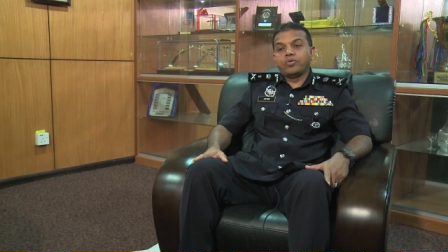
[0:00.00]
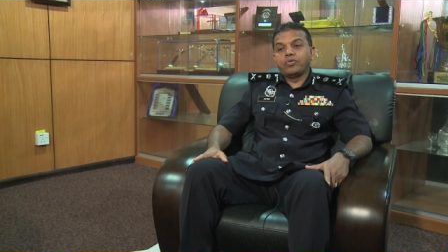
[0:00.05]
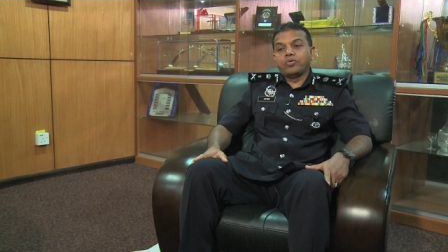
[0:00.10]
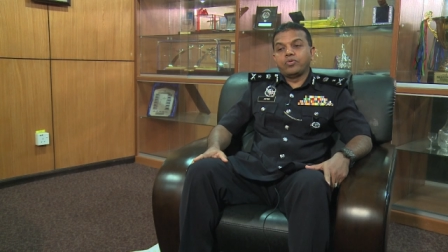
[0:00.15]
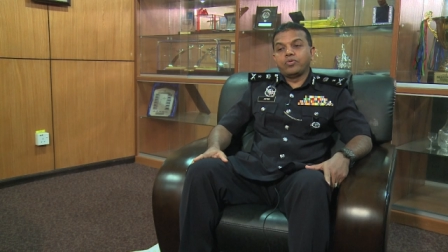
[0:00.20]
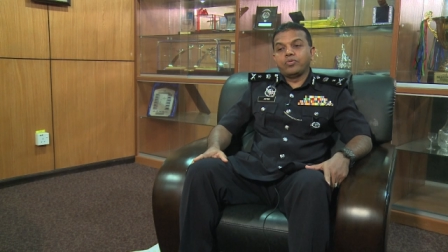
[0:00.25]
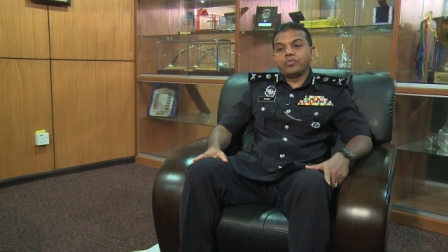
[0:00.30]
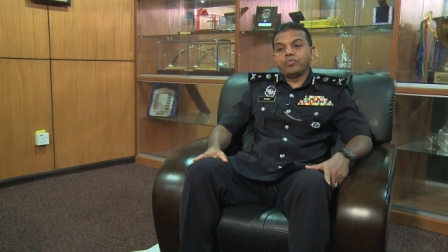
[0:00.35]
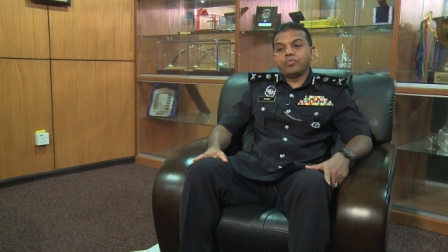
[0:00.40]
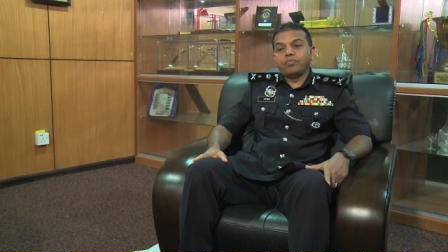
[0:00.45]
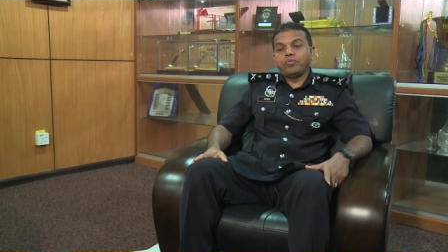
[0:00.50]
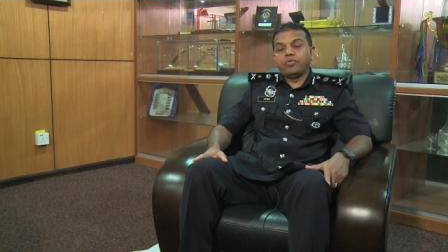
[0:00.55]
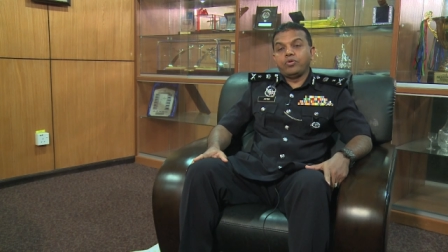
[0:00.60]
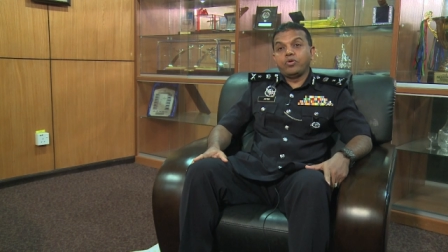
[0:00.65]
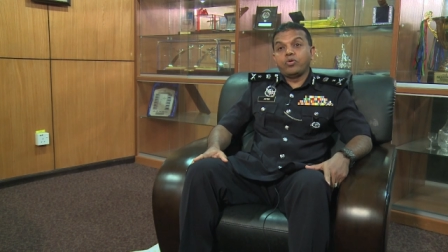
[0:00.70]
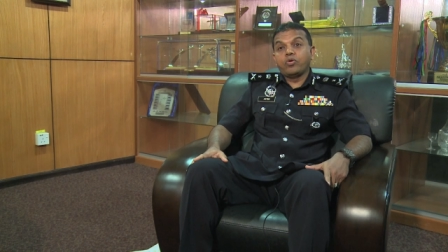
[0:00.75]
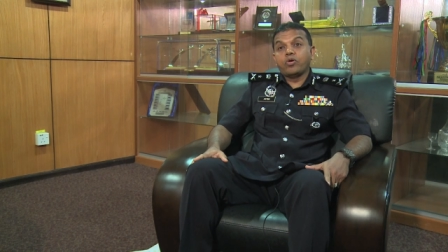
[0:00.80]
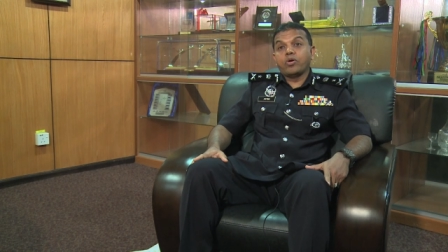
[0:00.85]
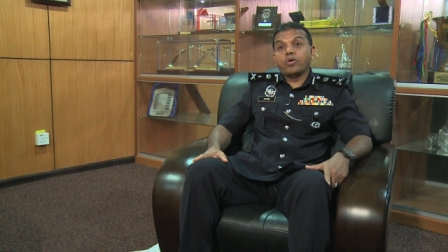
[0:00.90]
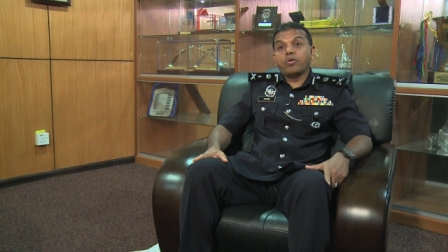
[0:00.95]
Police
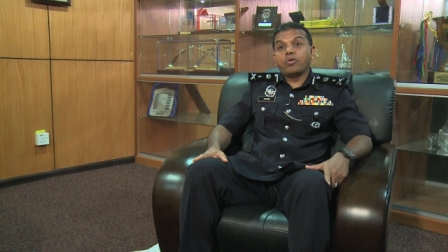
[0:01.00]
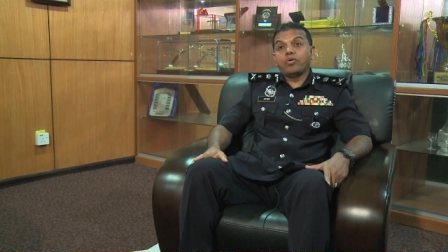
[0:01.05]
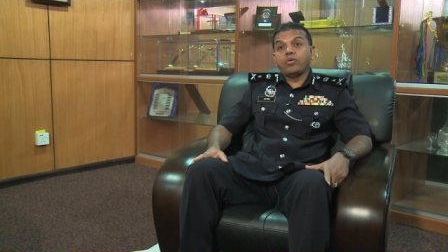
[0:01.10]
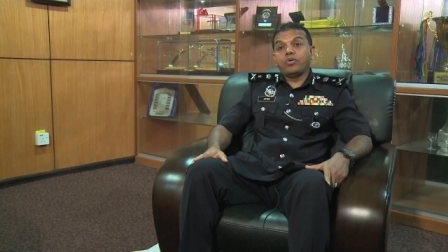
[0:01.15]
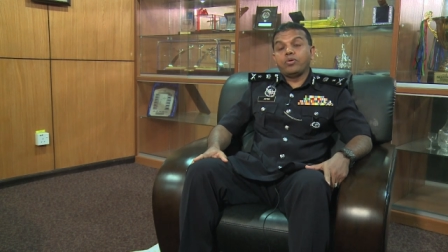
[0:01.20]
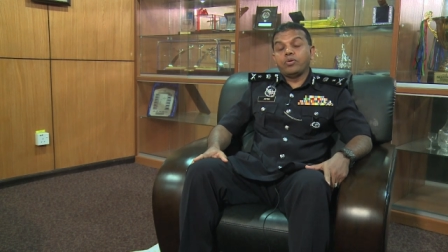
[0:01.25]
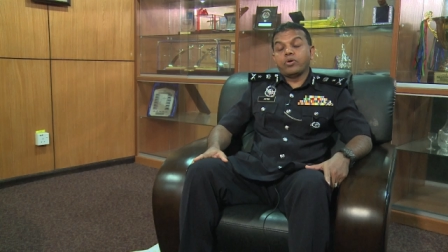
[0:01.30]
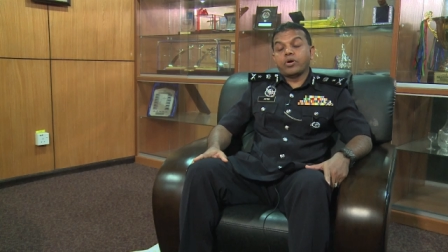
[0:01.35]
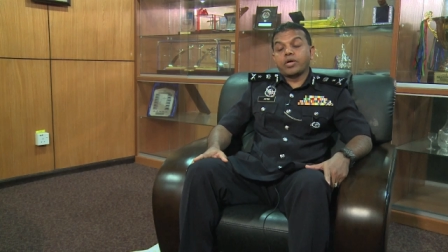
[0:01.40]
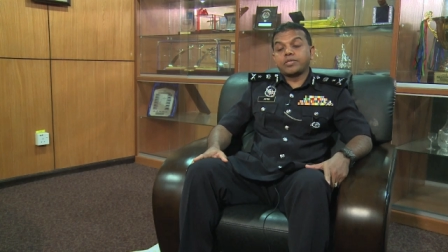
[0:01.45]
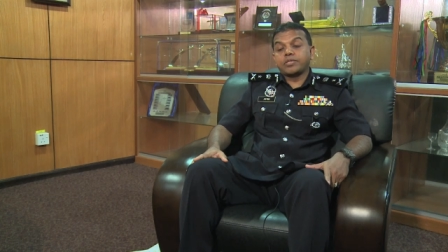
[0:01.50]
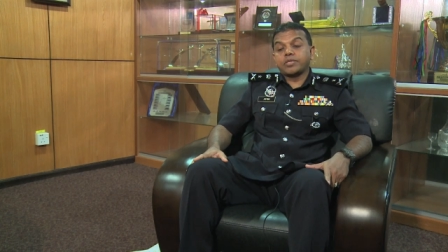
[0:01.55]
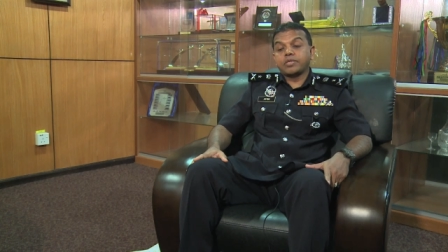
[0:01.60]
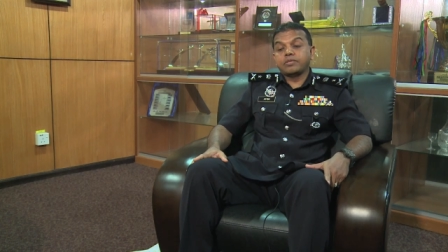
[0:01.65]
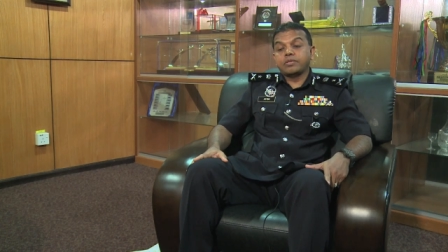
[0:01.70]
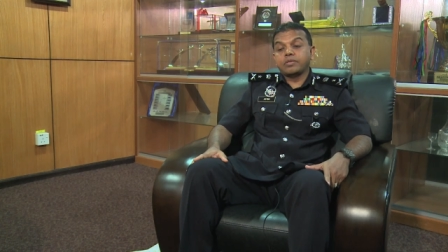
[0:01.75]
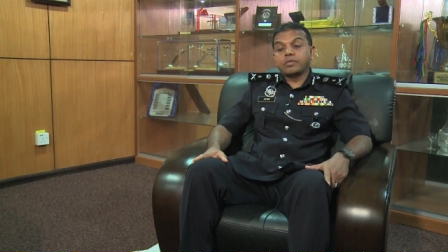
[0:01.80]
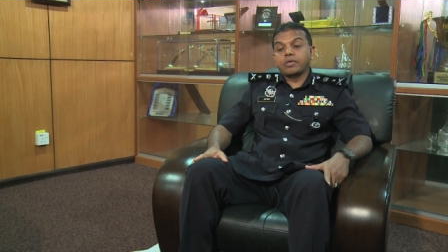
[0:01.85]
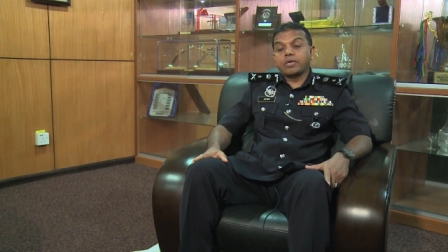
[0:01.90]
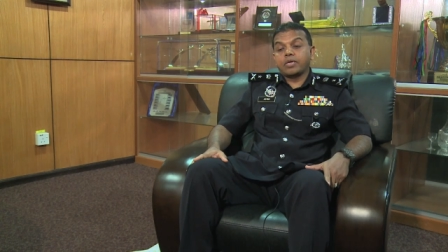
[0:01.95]
Counter-Terrorism
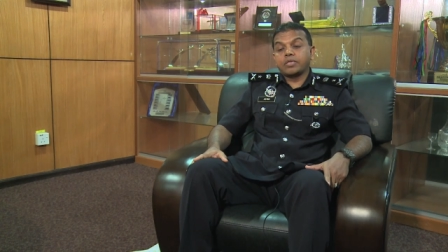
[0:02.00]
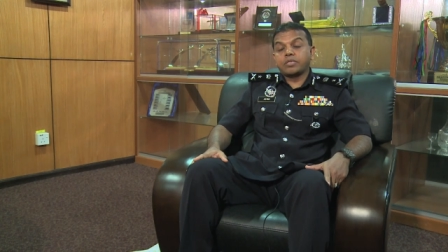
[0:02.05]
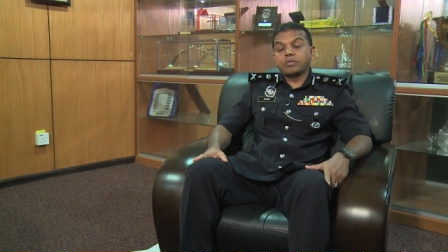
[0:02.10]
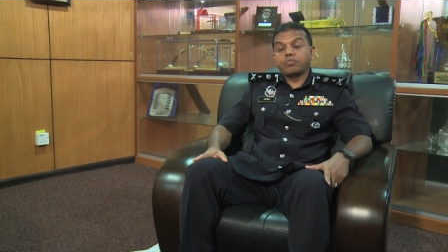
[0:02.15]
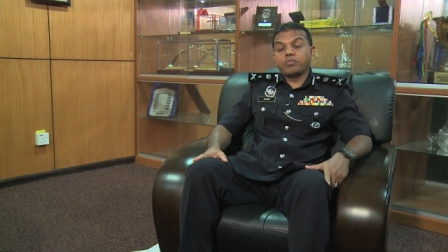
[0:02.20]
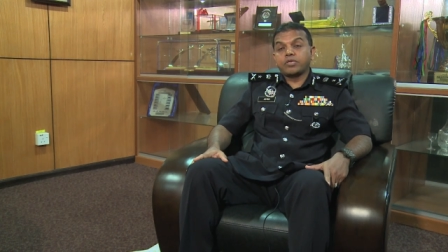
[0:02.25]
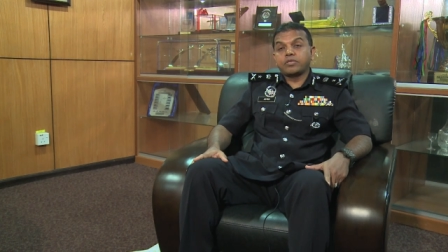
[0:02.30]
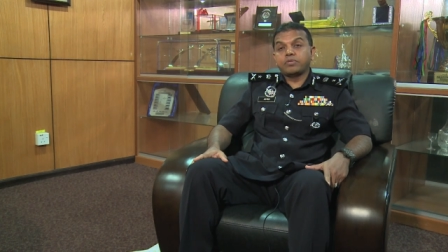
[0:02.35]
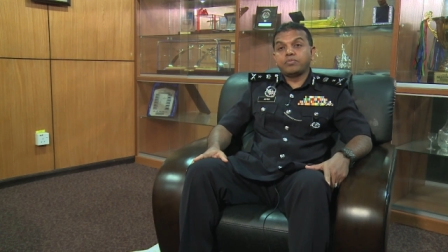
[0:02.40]
Unit Deputy